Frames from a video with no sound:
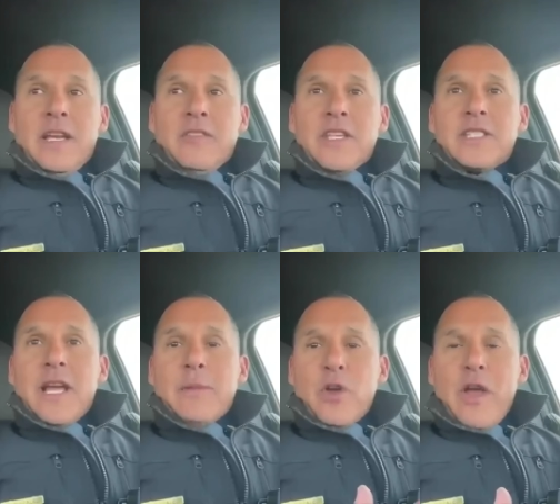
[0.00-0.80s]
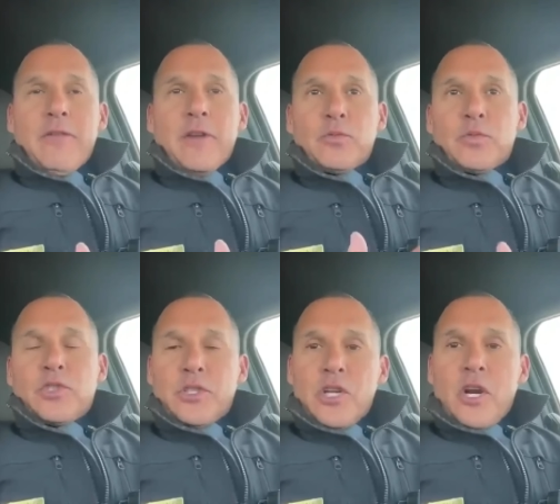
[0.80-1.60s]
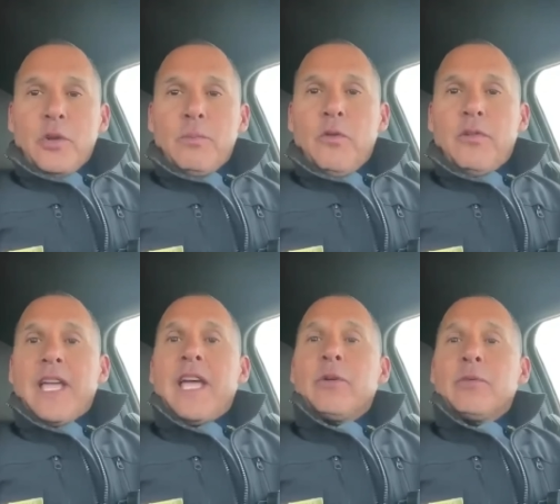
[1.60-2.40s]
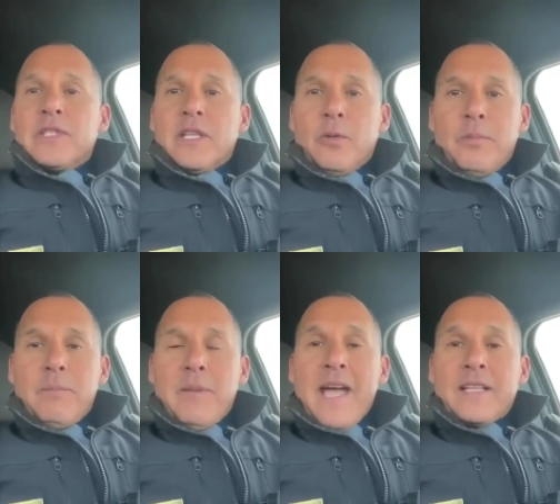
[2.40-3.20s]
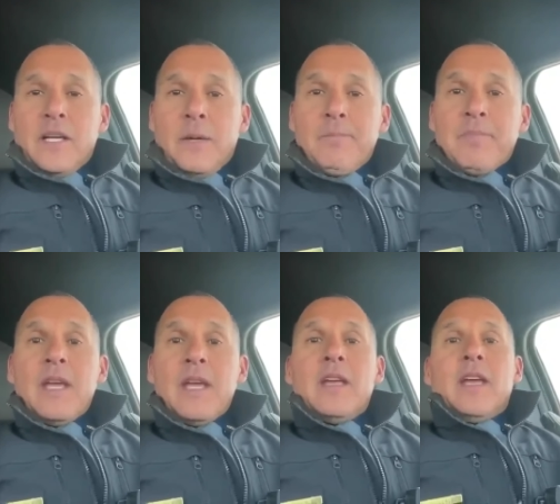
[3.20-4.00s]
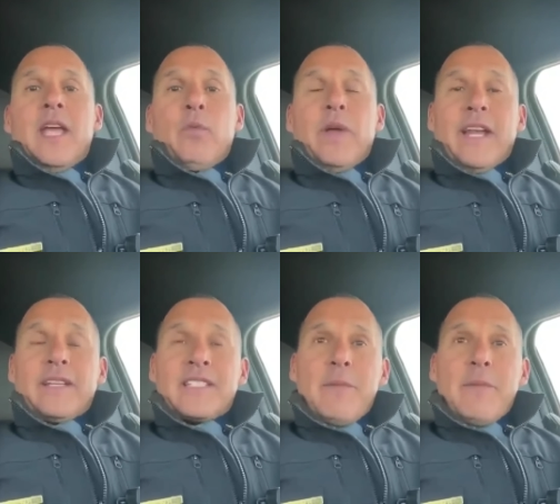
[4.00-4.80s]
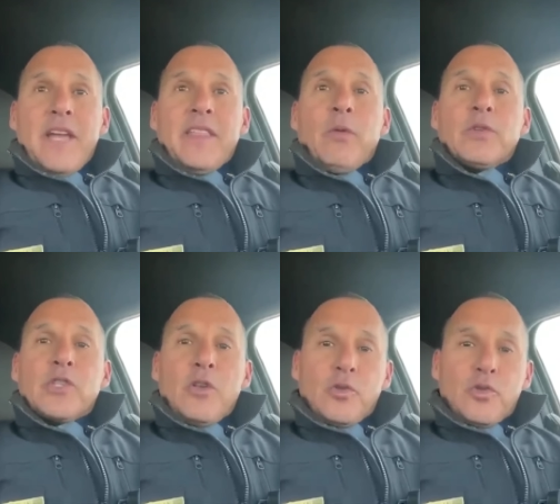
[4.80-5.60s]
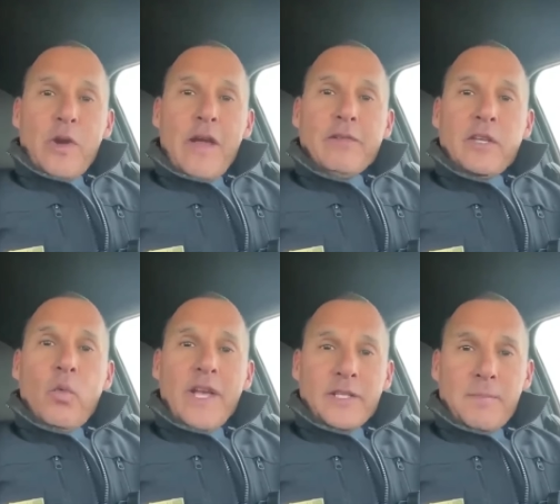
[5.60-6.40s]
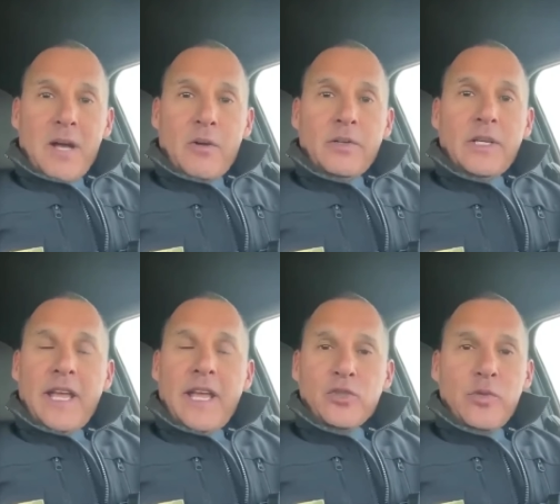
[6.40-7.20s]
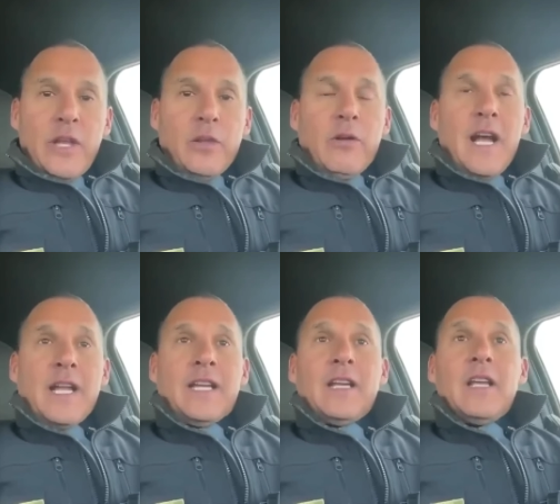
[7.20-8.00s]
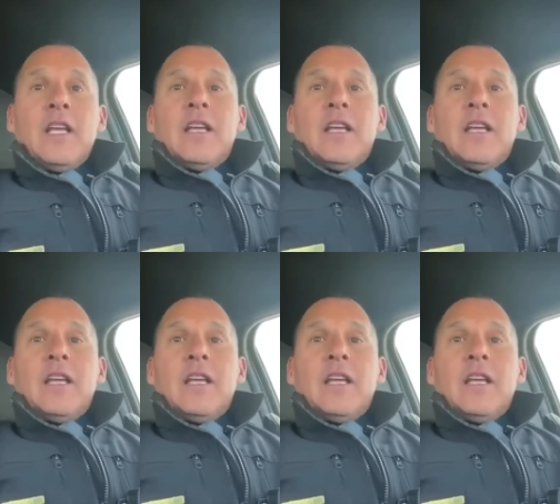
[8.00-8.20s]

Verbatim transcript: And at this time, traffic was just starting to move again. It was a little bit backed up and we had a semi that was also traveling westbound. It had a trailer on it.